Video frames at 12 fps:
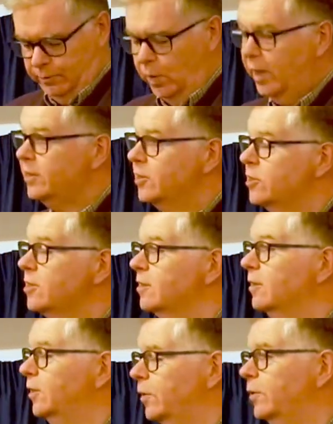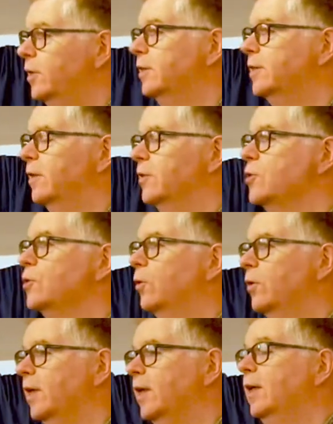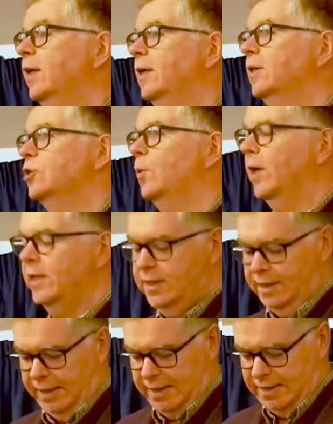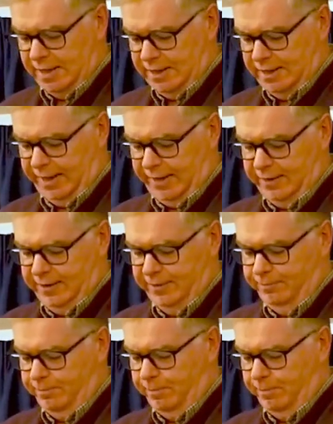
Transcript: Why does Luke tell the story twice and at such length?